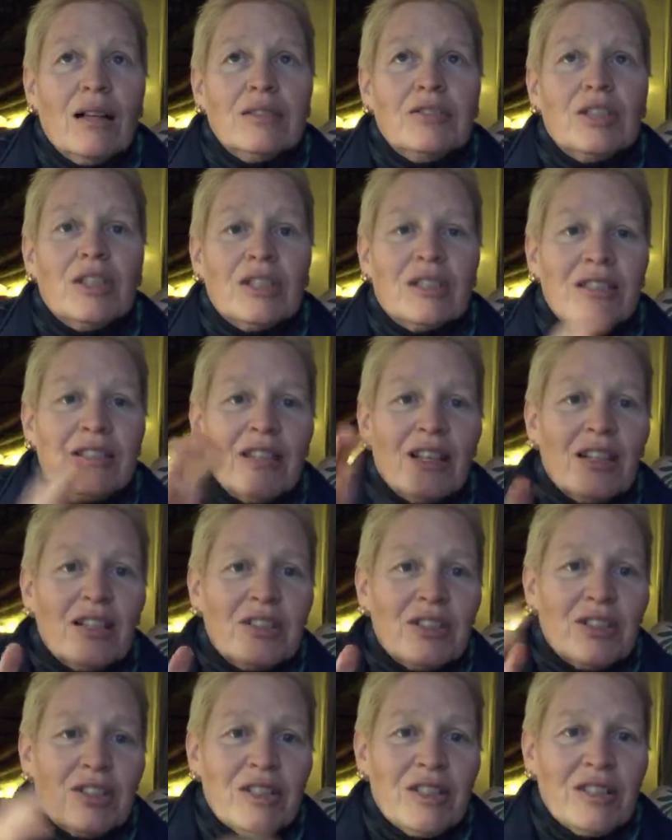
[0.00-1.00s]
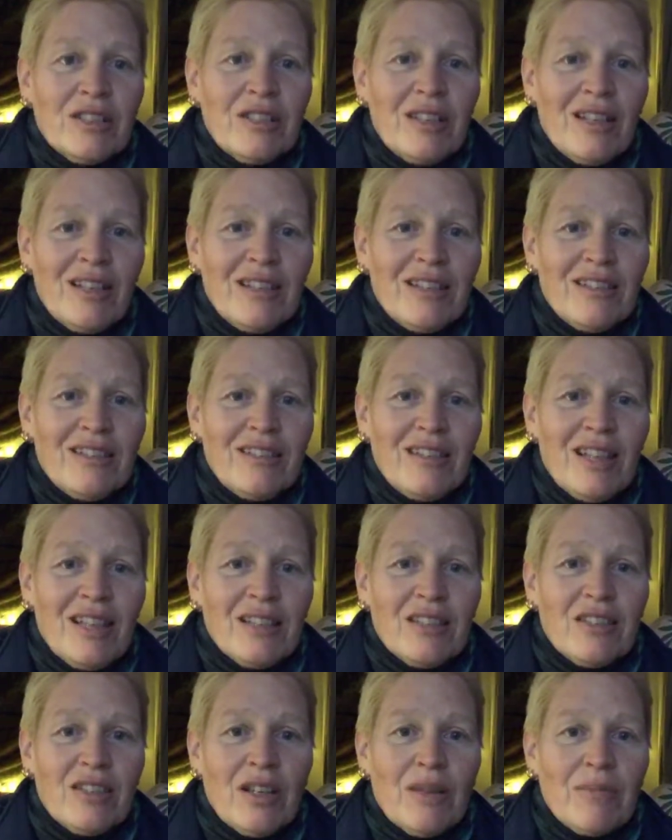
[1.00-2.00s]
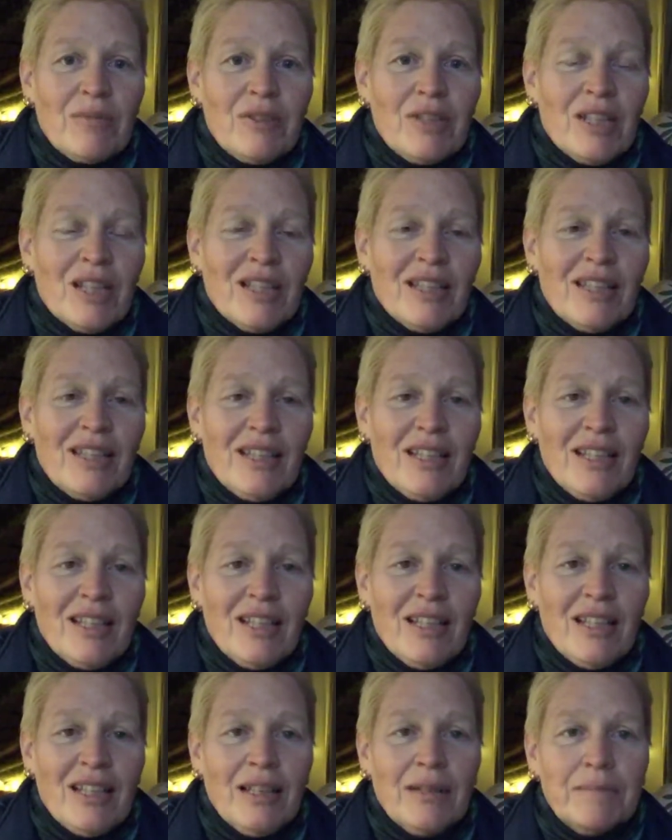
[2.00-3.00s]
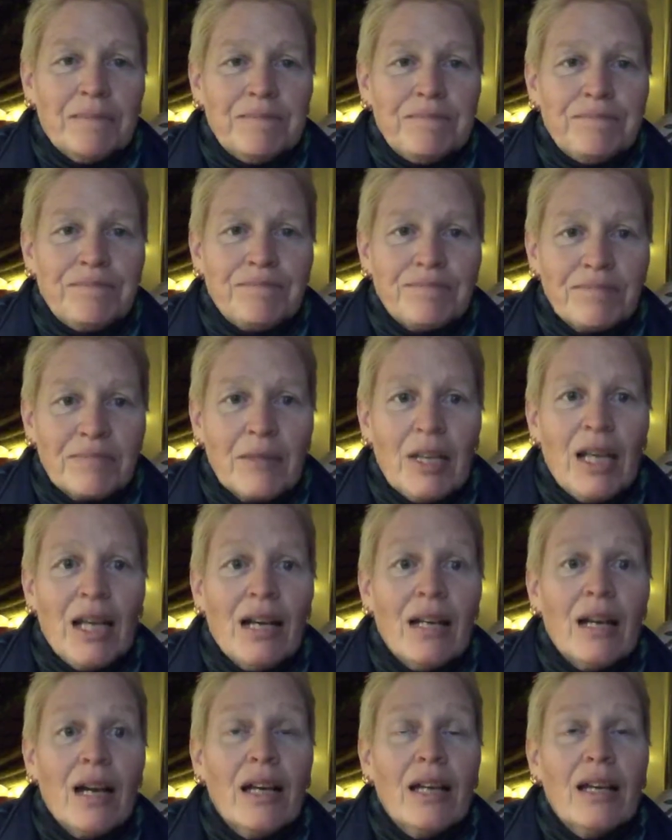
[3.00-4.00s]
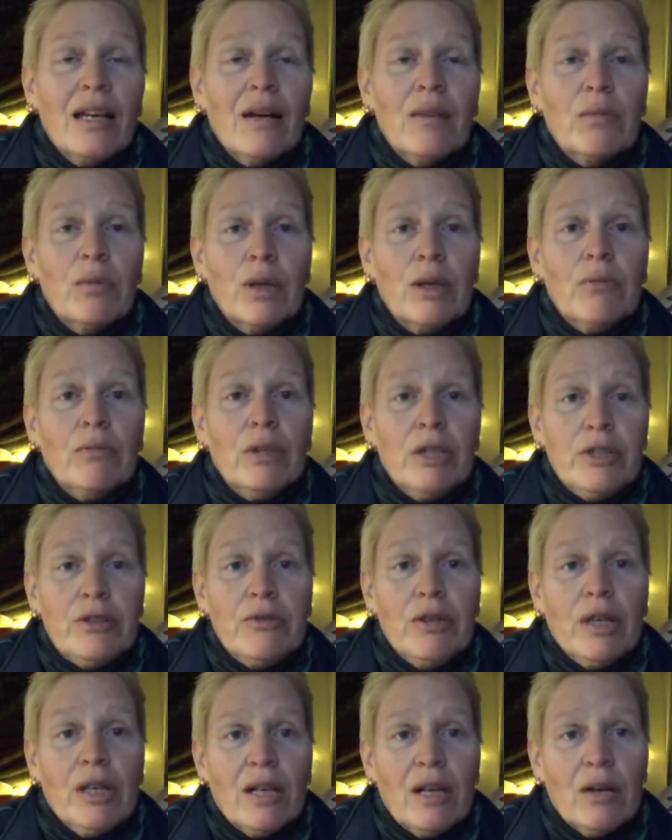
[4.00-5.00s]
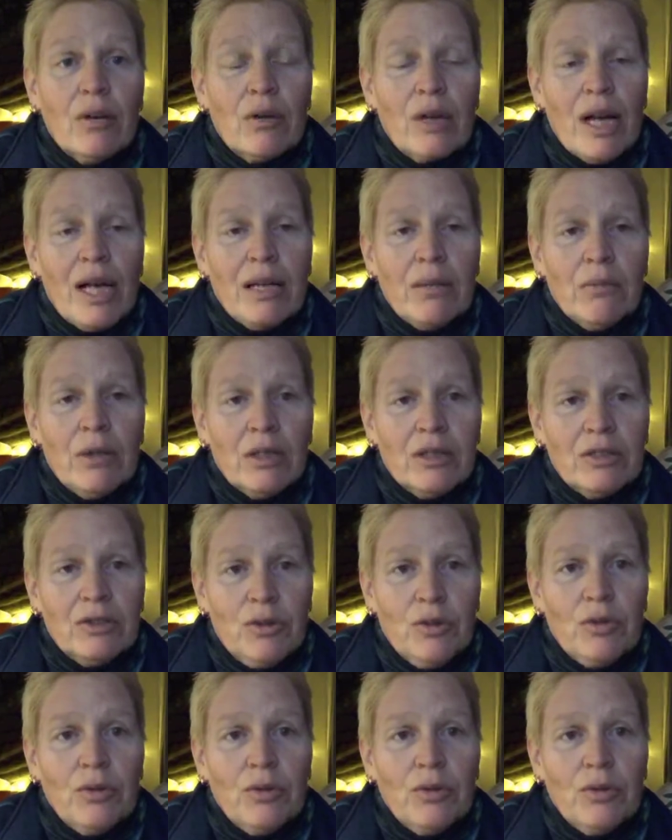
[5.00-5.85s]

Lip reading: just touches that subject. And yeah, I when we drink, our animals